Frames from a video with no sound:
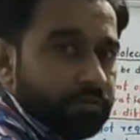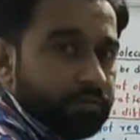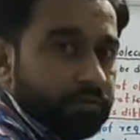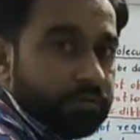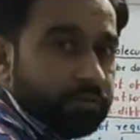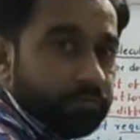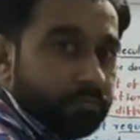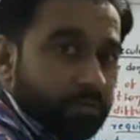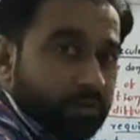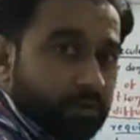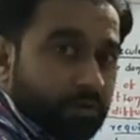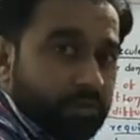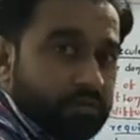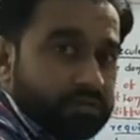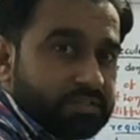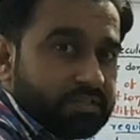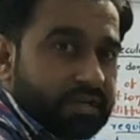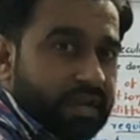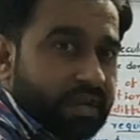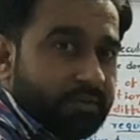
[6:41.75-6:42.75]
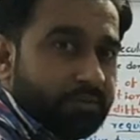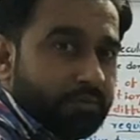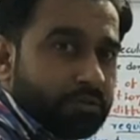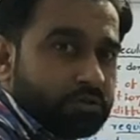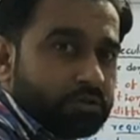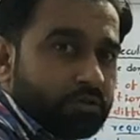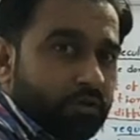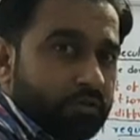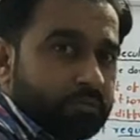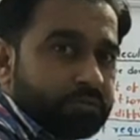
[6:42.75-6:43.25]
Because
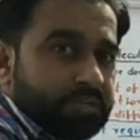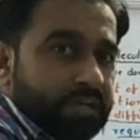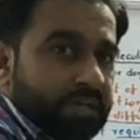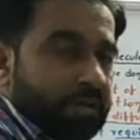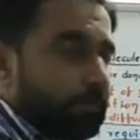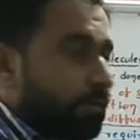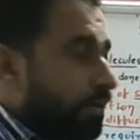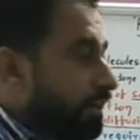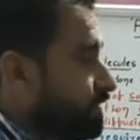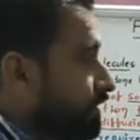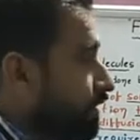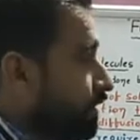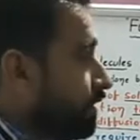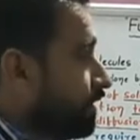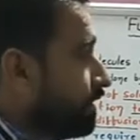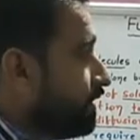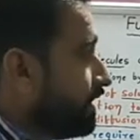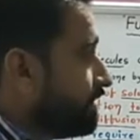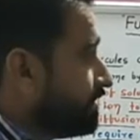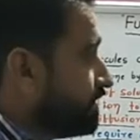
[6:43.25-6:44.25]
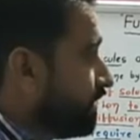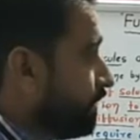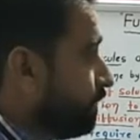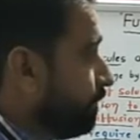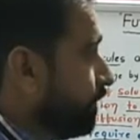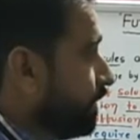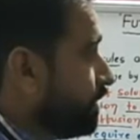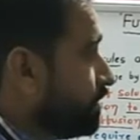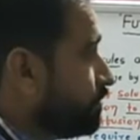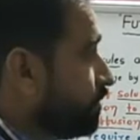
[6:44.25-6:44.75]
ribosomes are present on the
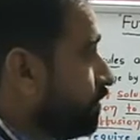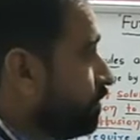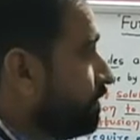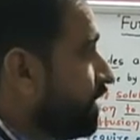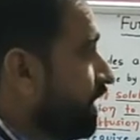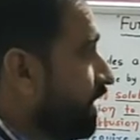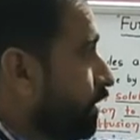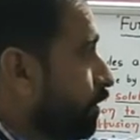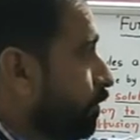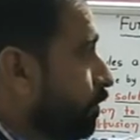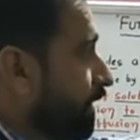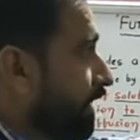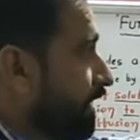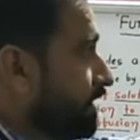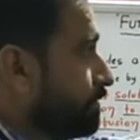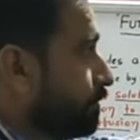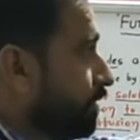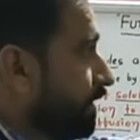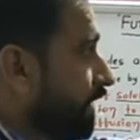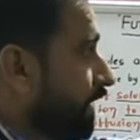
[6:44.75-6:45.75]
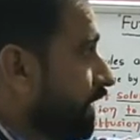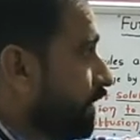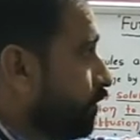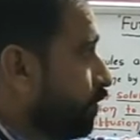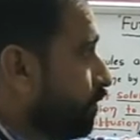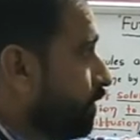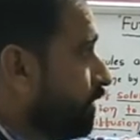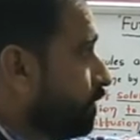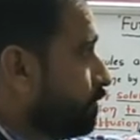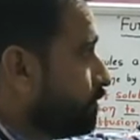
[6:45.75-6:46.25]
surface of the endoplasmic
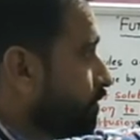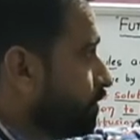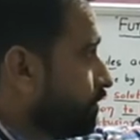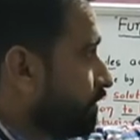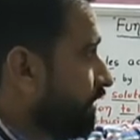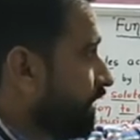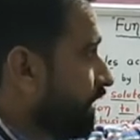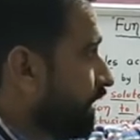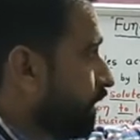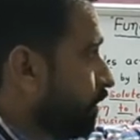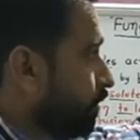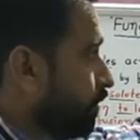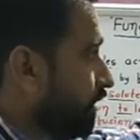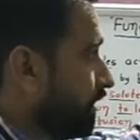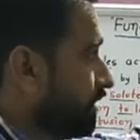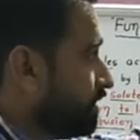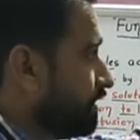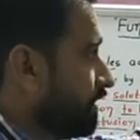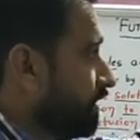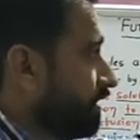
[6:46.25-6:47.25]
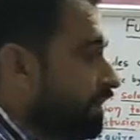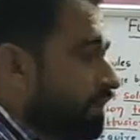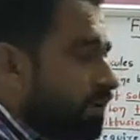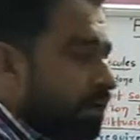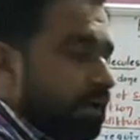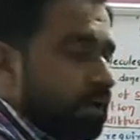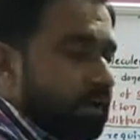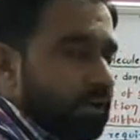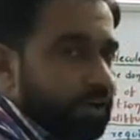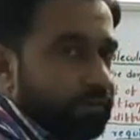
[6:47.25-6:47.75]
reticulum, so they are known as
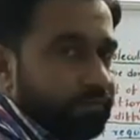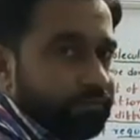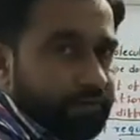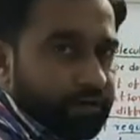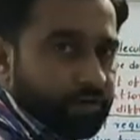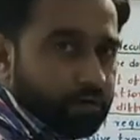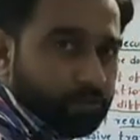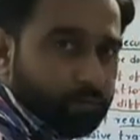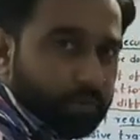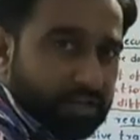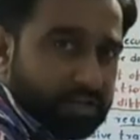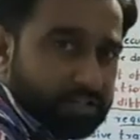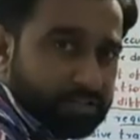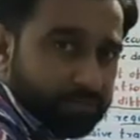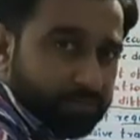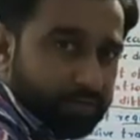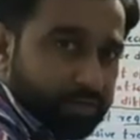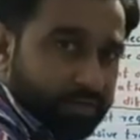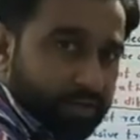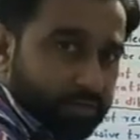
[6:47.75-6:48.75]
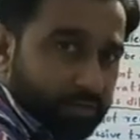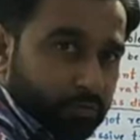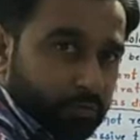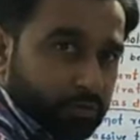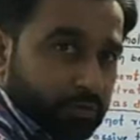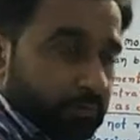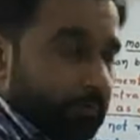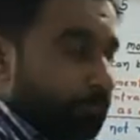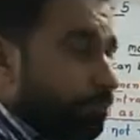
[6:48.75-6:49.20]
rough endoplasmic reticulum.